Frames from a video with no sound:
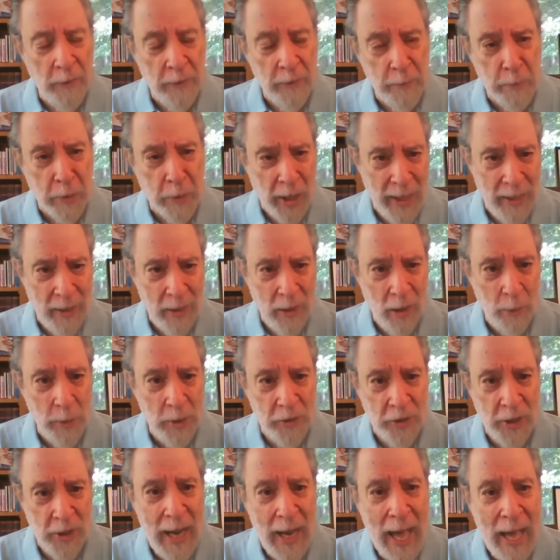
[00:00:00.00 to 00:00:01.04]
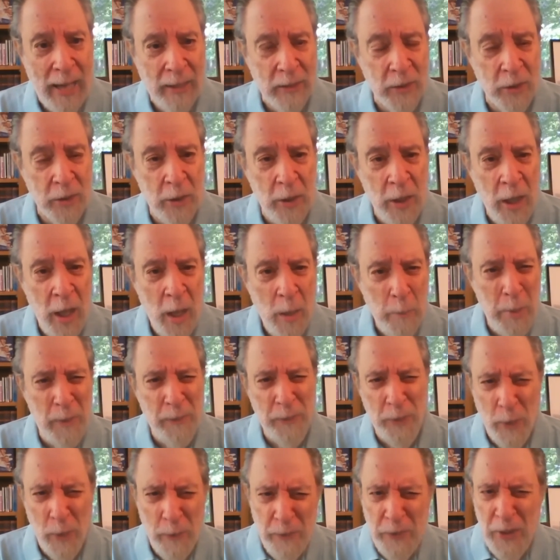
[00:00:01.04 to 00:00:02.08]
Brando as an actor, but
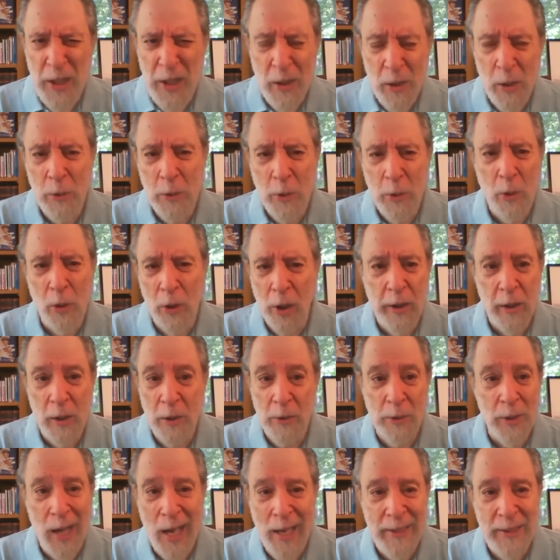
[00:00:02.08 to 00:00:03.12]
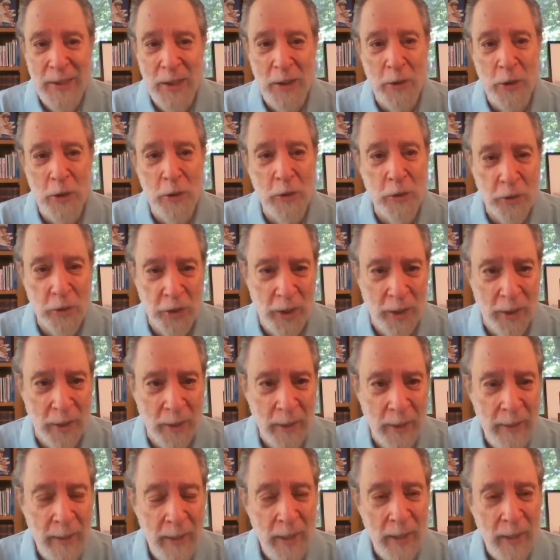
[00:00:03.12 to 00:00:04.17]
for Vito Corleone, I didn't see it.
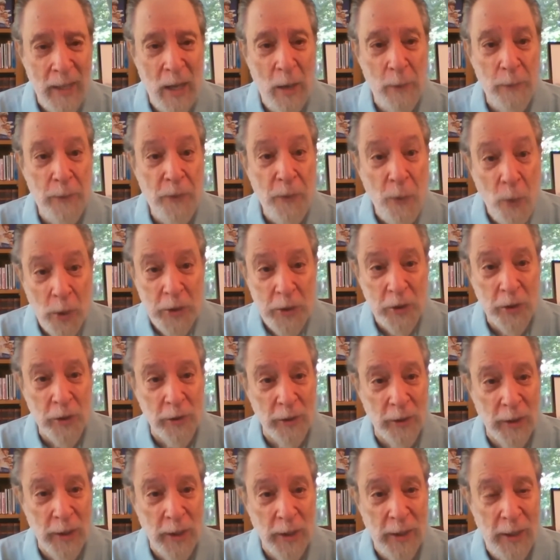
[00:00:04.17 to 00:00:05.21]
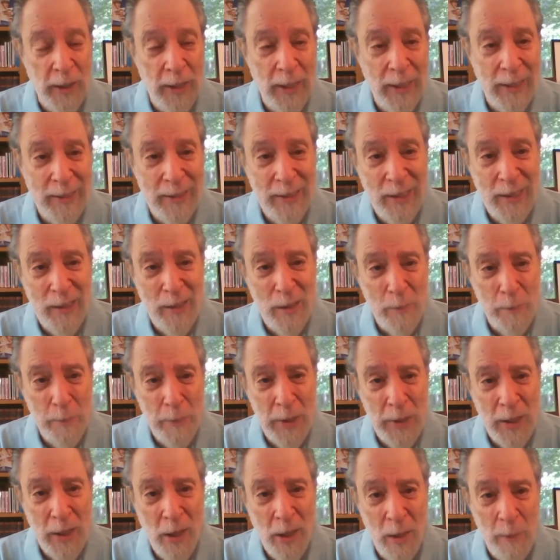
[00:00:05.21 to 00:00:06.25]
Now, fortunately, it didn't
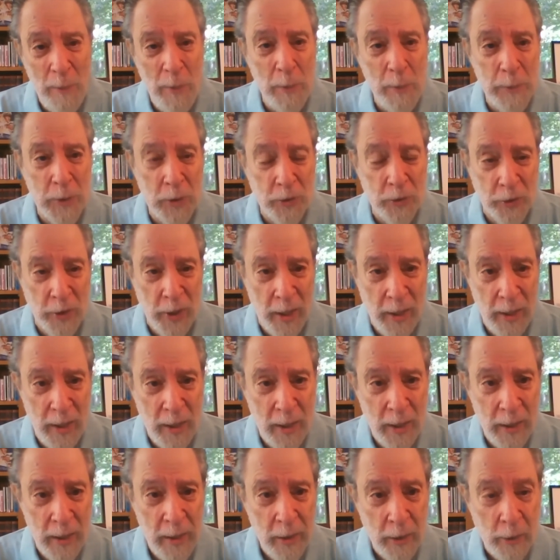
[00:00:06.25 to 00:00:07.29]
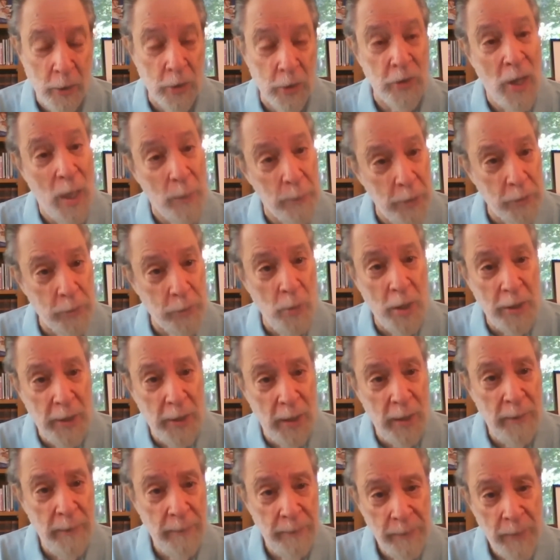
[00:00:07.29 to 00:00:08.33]
become a mistake, because I was
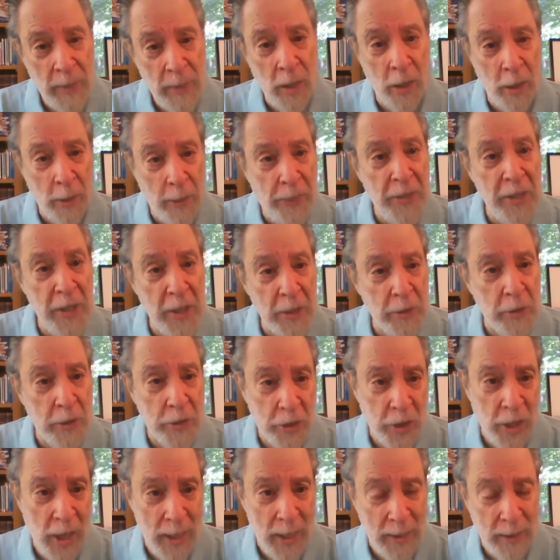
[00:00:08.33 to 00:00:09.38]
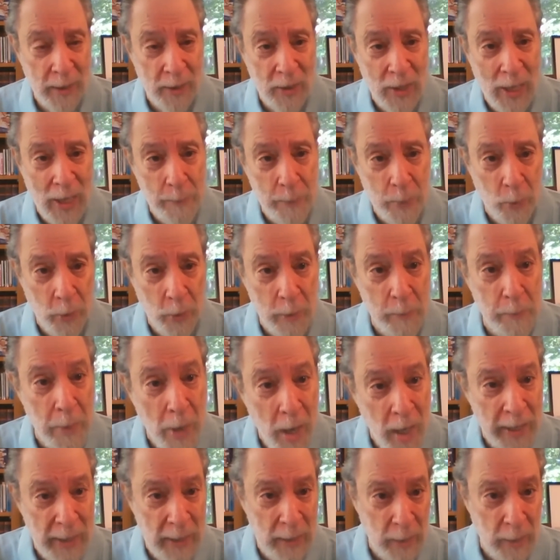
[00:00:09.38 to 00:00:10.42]
running a theater chain at that point,
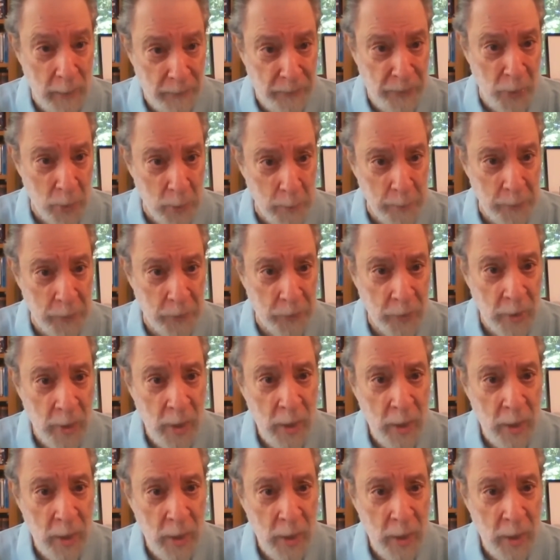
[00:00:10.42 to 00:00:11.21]
buying the films